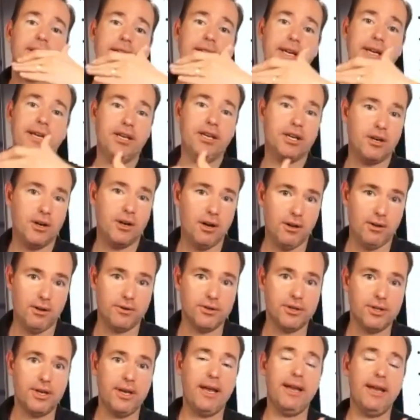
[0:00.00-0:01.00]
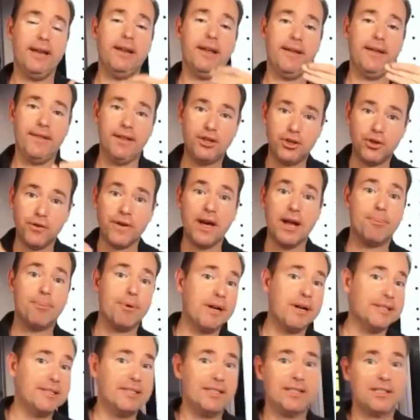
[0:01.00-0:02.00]
into callers and that you've got a
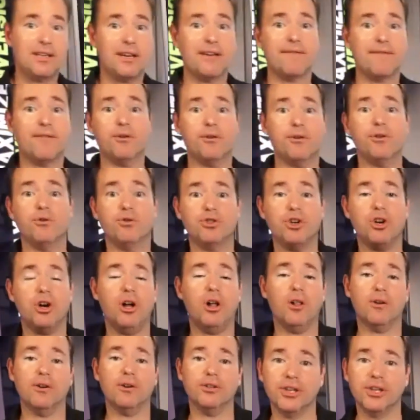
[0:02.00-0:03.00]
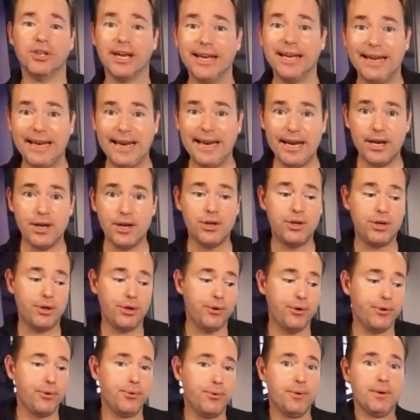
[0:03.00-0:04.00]
process to convert those callers
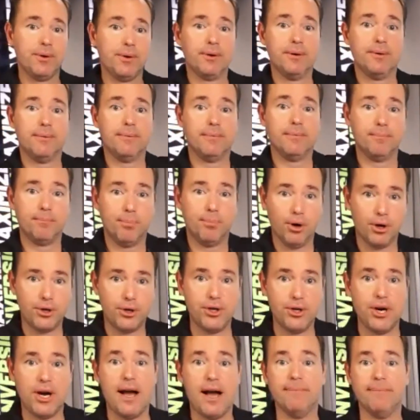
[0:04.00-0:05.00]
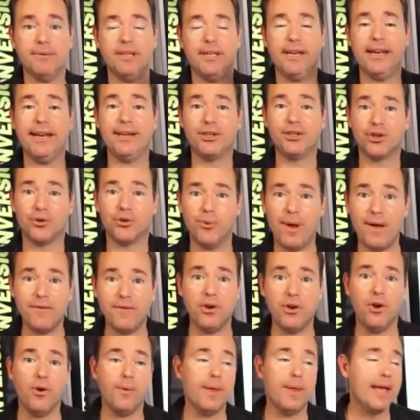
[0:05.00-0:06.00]
into book jobs and into
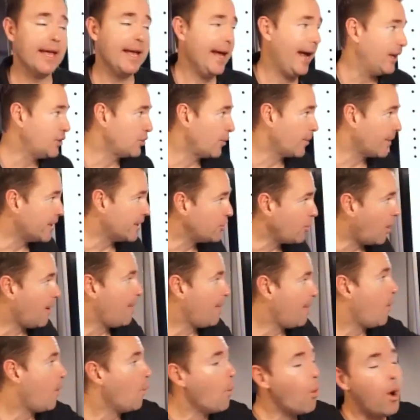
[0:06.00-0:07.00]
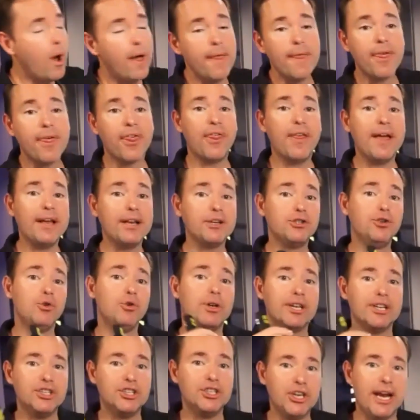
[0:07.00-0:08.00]
revenue. And so we're going to talk about what things you
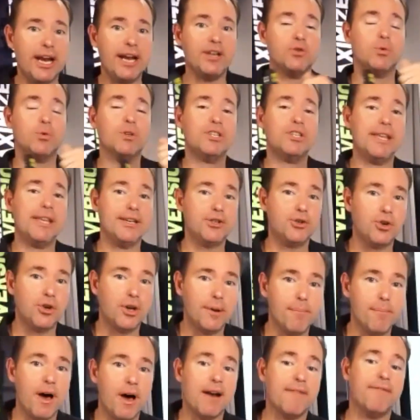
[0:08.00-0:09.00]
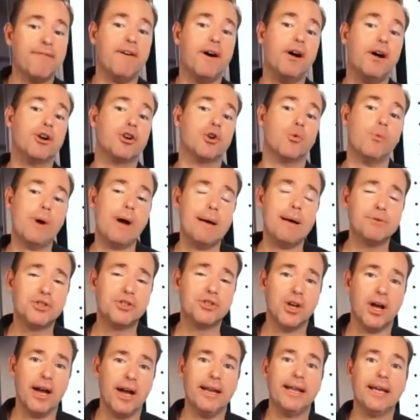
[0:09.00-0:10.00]
can change, what things you can modify on your
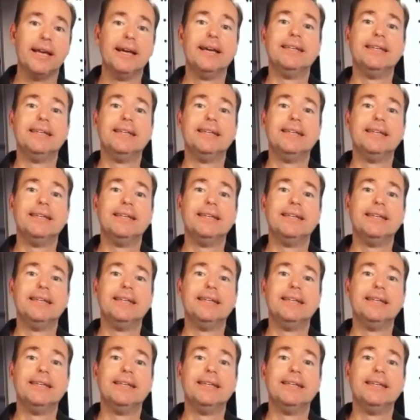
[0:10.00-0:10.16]
website